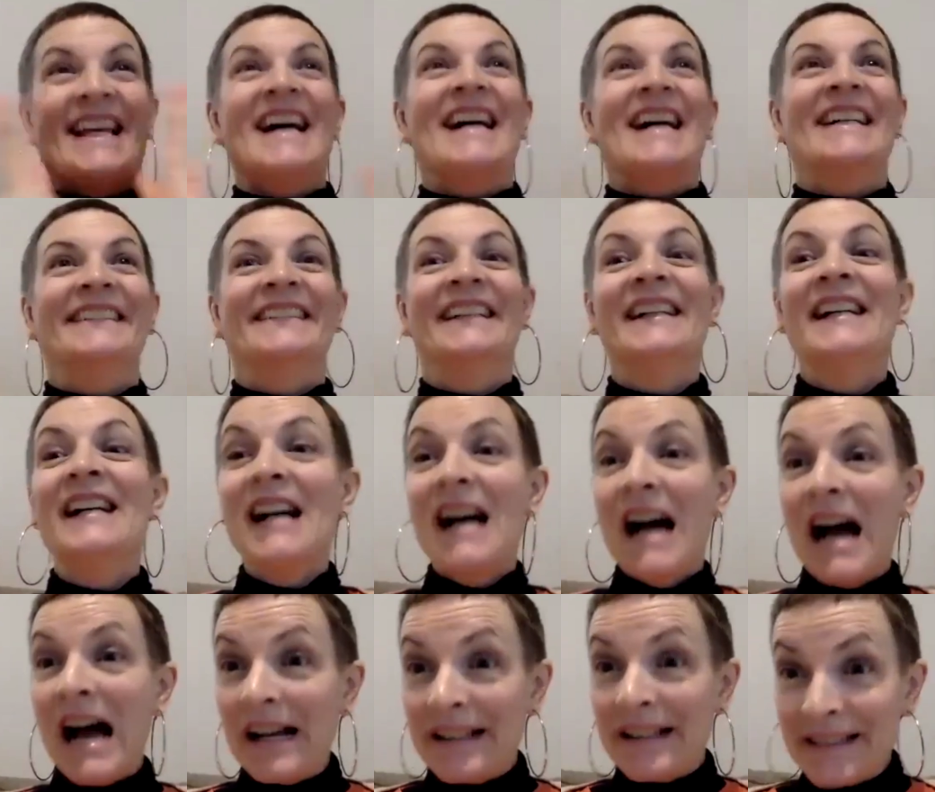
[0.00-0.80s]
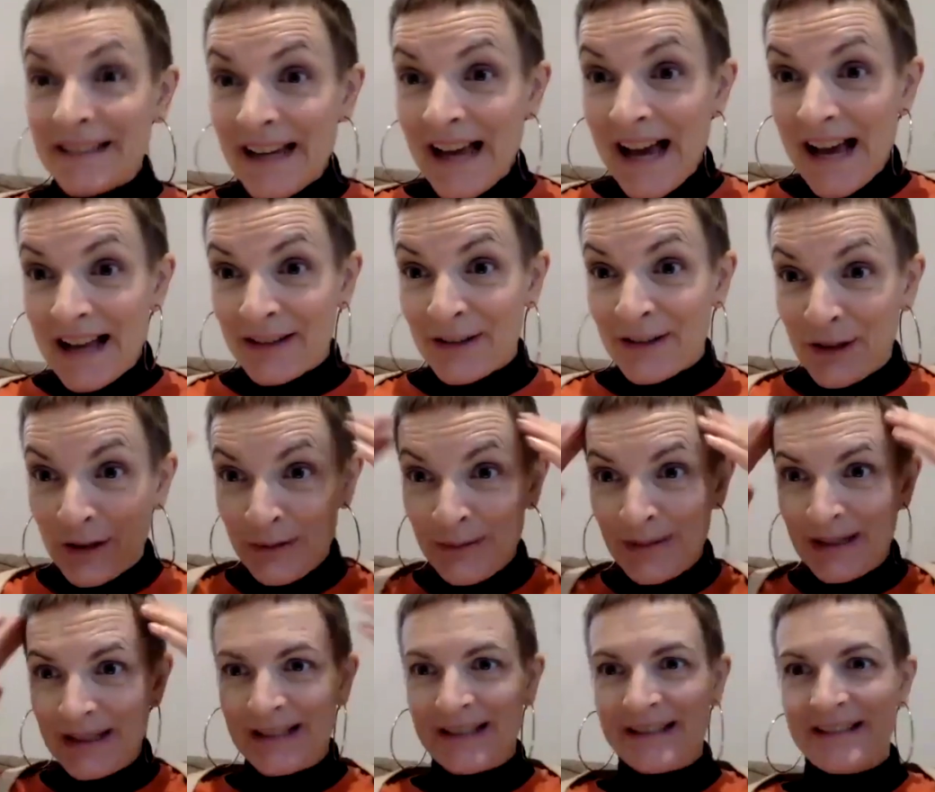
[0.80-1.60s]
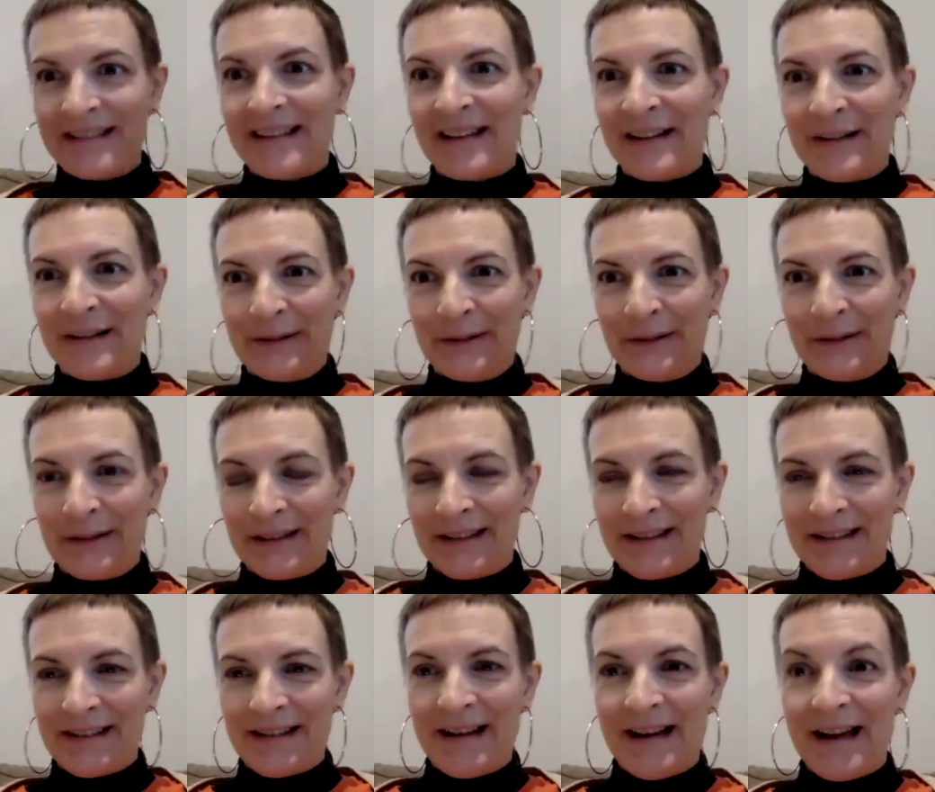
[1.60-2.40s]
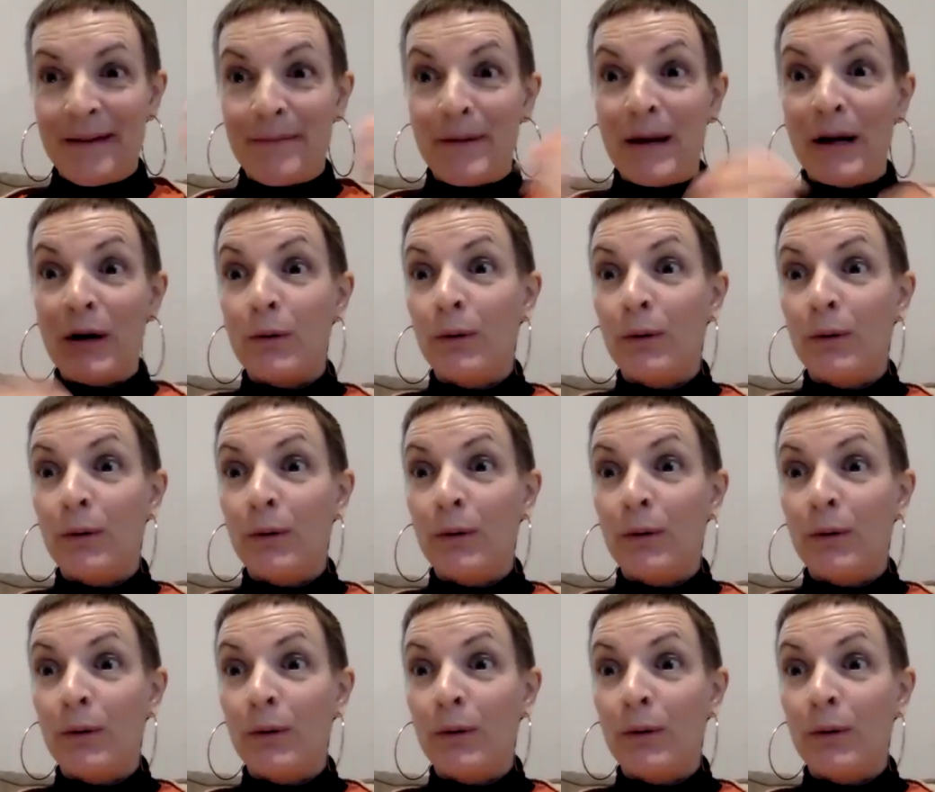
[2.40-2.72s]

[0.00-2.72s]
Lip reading: no, and yet do we do that all the time? And